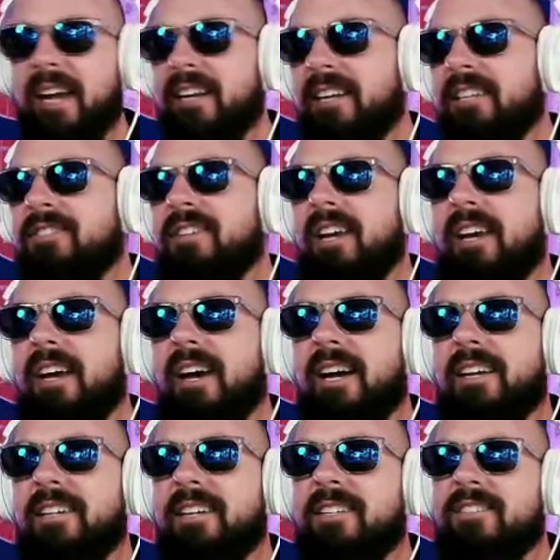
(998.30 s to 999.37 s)
I did
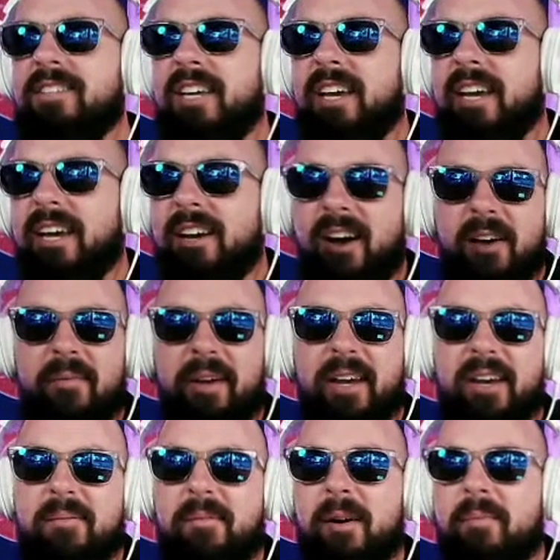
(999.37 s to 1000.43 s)
see a
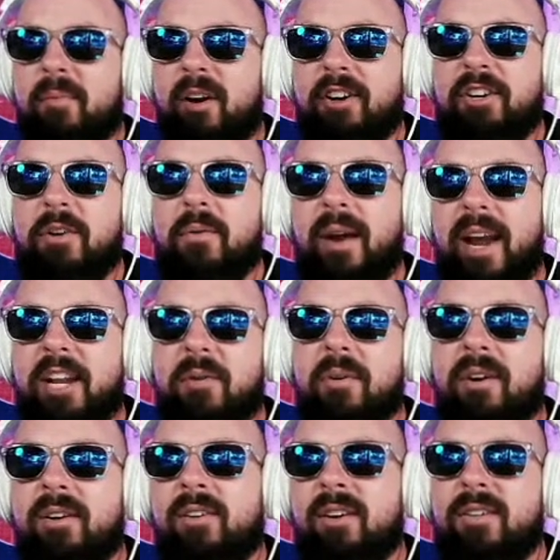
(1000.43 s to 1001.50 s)
comment come up. Are you
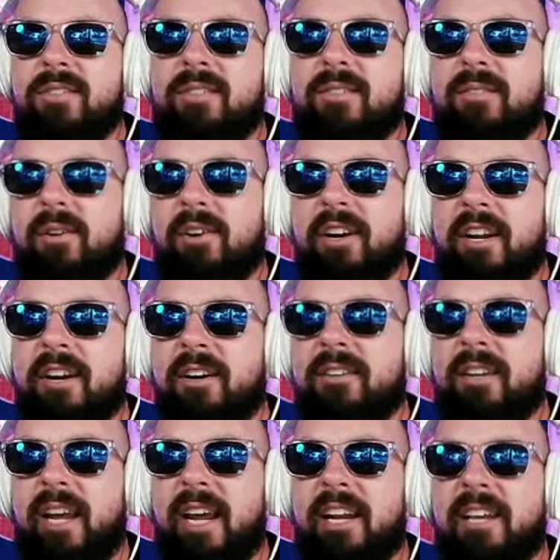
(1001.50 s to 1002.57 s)
anywhere close or
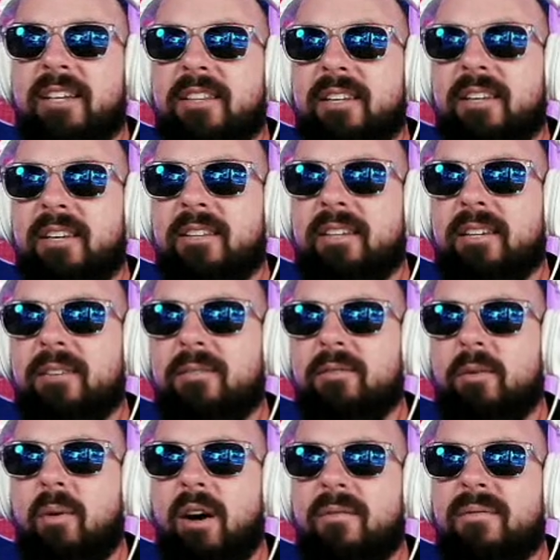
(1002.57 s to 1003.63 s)
near any of
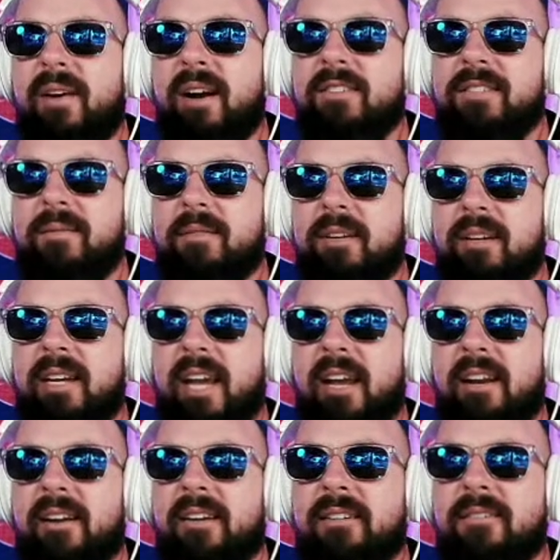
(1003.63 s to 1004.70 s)
the wildfires up there in
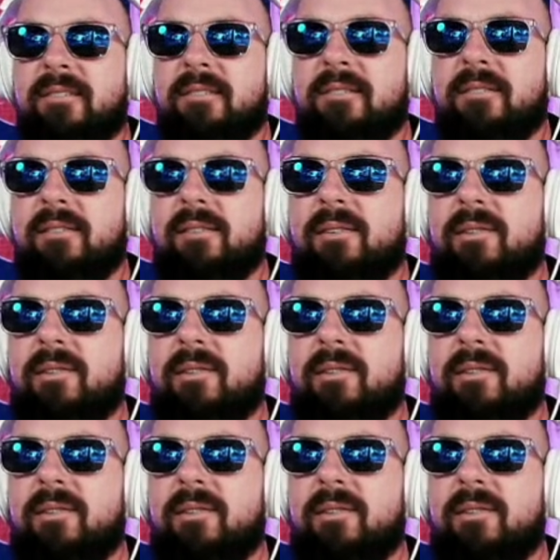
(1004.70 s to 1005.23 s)
Canada?